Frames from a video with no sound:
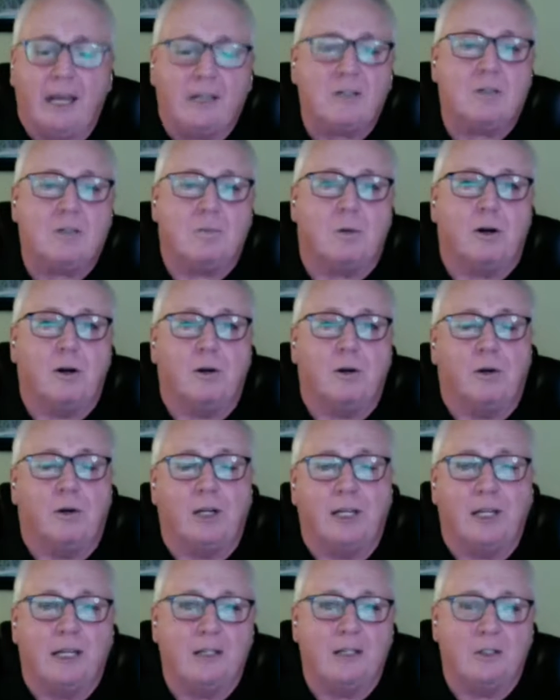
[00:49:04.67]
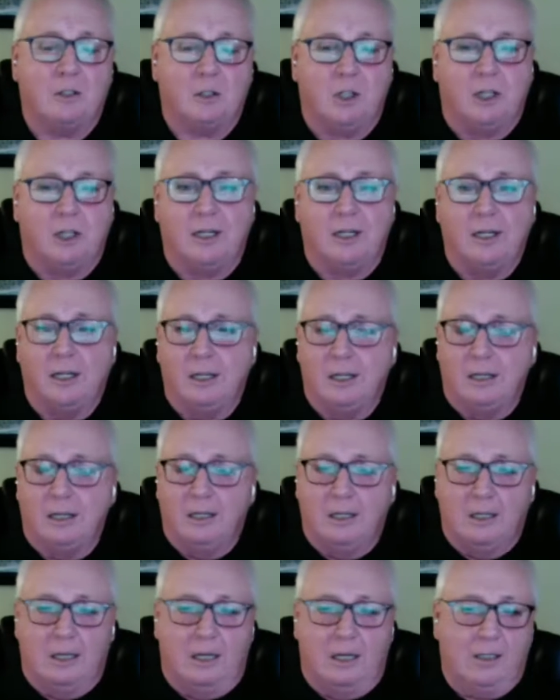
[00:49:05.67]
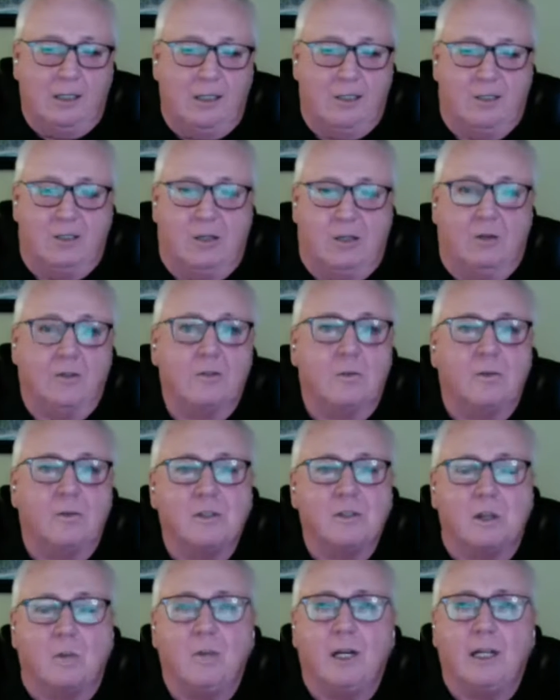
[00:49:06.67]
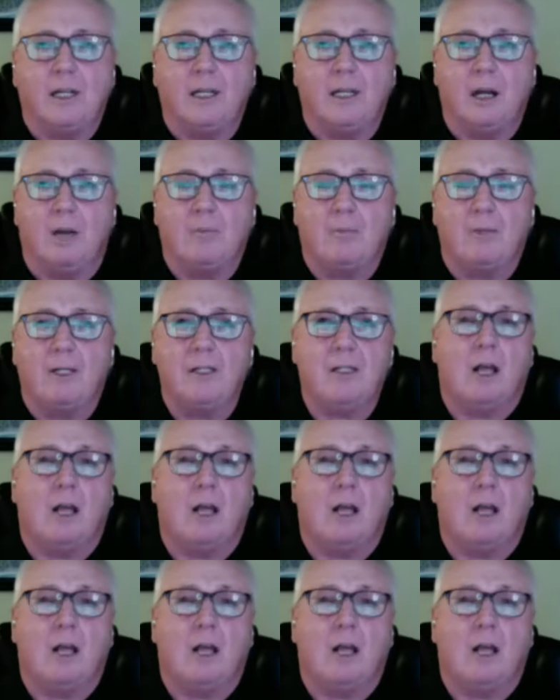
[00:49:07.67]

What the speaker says: expert on ESG, consults with so many companies.